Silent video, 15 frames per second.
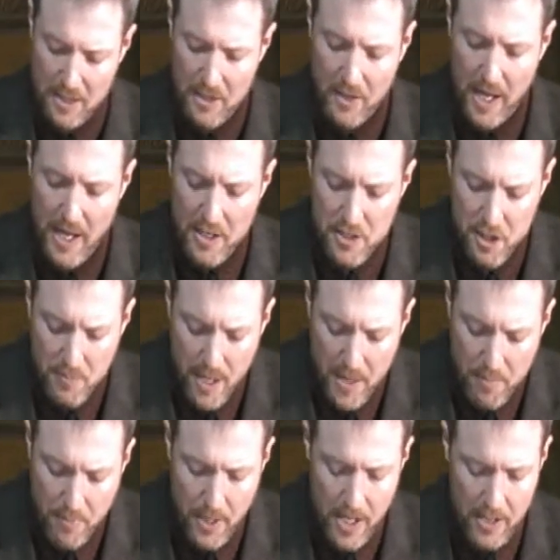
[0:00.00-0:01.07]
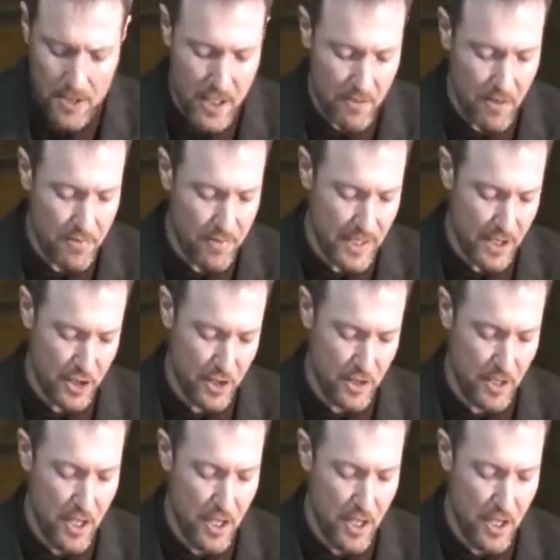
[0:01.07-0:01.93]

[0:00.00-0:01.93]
to enter my prayers and reflection,